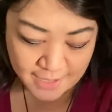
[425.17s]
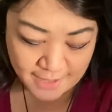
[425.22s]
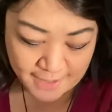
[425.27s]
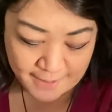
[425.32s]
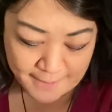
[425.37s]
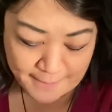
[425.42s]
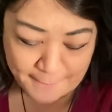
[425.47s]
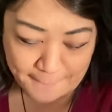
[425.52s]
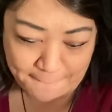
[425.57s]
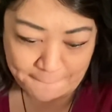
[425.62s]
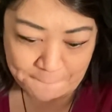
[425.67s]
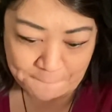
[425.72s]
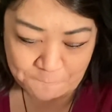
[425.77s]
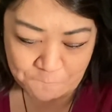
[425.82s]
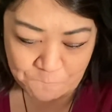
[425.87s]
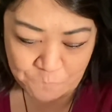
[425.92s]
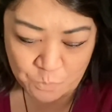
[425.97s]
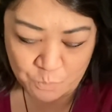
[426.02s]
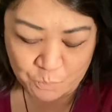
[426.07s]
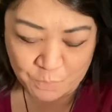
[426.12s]

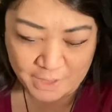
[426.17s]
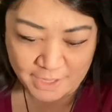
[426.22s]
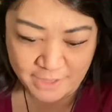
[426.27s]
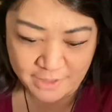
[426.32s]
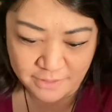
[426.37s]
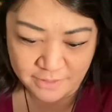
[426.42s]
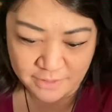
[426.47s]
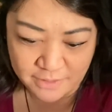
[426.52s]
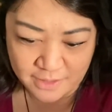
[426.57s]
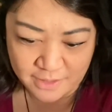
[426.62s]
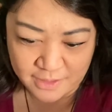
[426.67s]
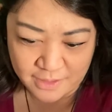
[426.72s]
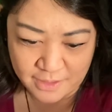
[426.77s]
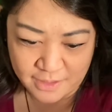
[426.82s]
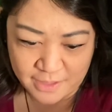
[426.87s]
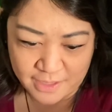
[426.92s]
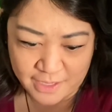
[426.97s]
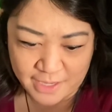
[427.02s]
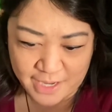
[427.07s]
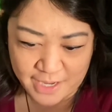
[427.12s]
But
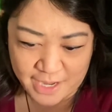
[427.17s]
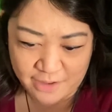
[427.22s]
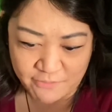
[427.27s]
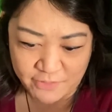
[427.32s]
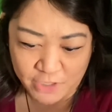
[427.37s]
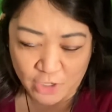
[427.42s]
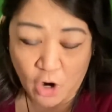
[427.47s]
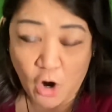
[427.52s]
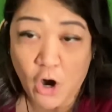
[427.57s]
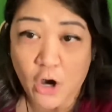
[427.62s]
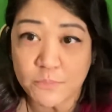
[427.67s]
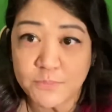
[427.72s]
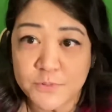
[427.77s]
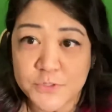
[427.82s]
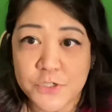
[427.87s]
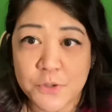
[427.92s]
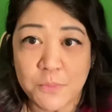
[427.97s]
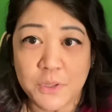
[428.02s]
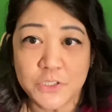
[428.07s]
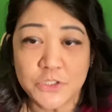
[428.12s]
having harped
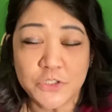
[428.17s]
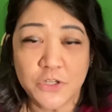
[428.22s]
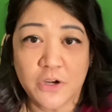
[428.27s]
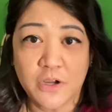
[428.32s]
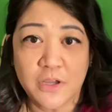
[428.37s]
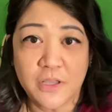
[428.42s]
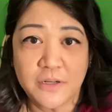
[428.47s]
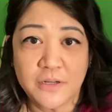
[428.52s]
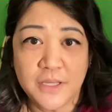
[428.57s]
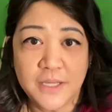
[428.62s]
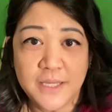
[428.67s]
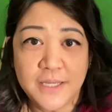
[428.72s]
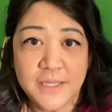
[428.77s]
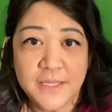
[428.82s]
so much on